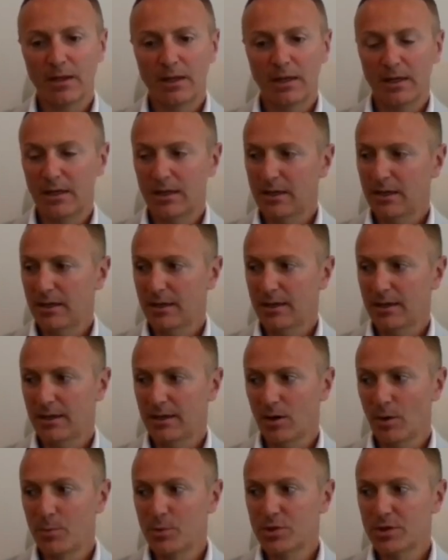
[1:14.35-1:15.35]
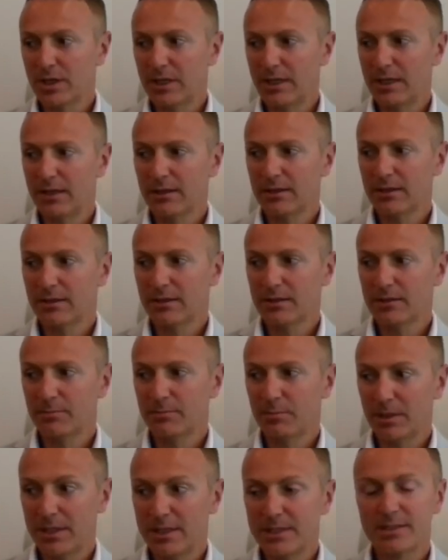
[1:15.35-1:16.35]
Obviously,
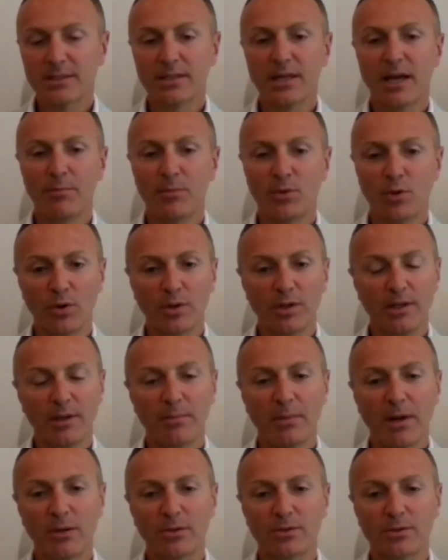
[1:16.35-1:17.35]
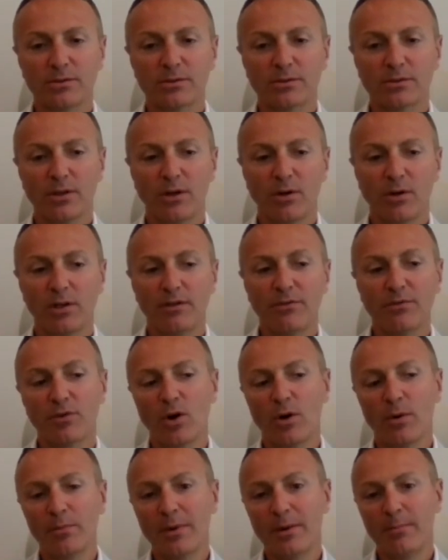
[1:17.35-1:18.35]
please, I'm talking about only
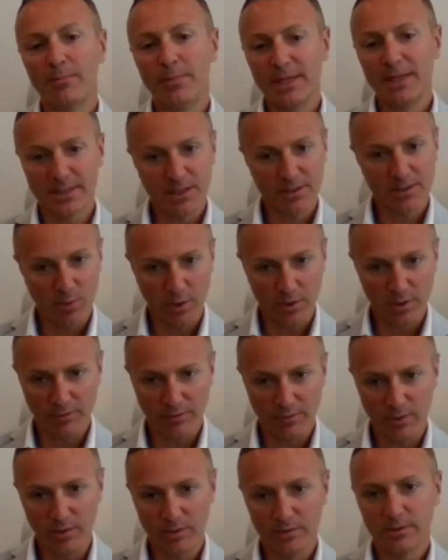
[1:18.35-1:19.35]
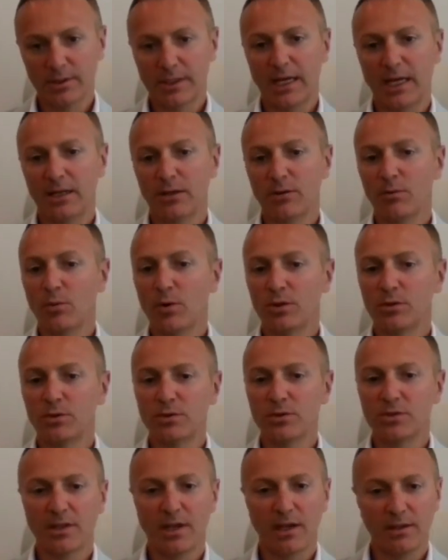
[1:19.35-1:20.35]
from a business point of view. Okay, I don't want to
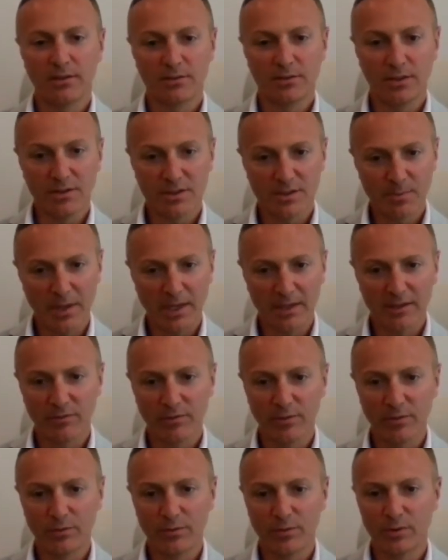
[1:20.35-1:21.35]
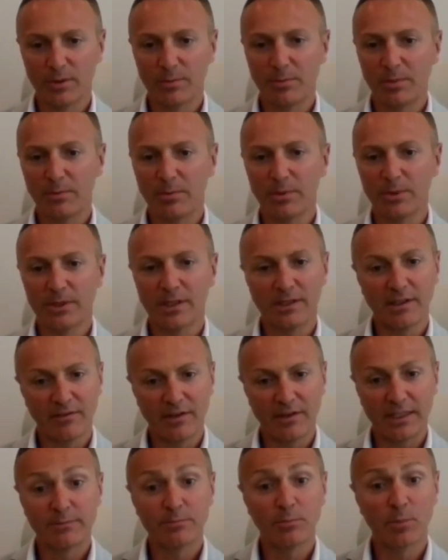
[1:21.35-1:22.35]
sound disrespectful for the people that have
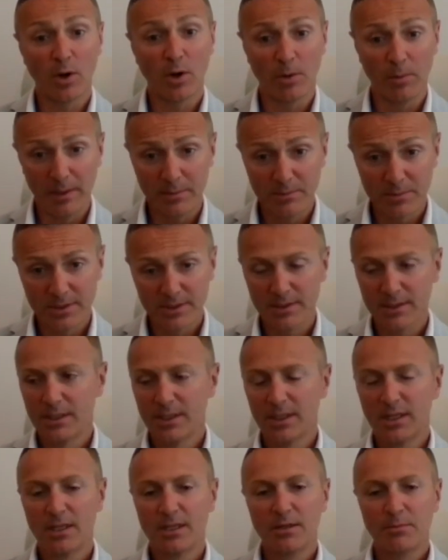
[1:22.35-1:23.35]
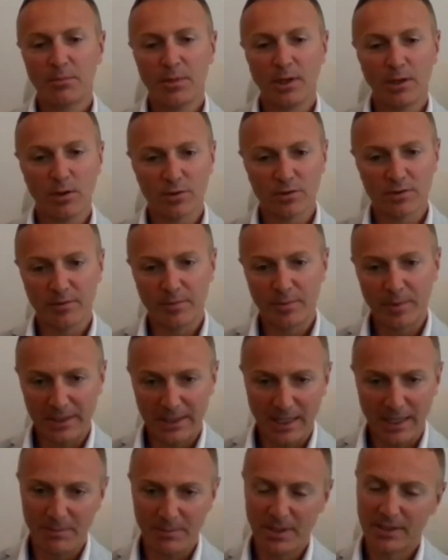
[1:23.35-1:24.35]
had problems because of the
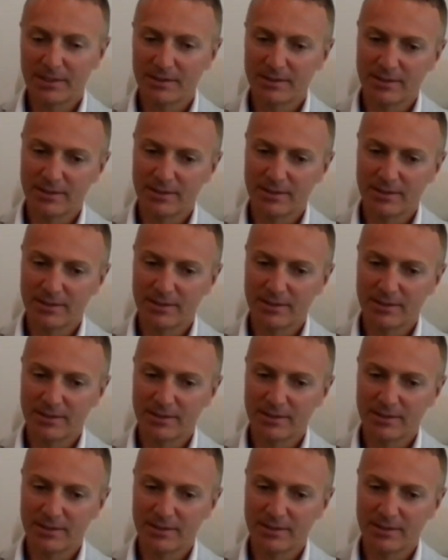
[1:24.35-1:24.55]
pandemic.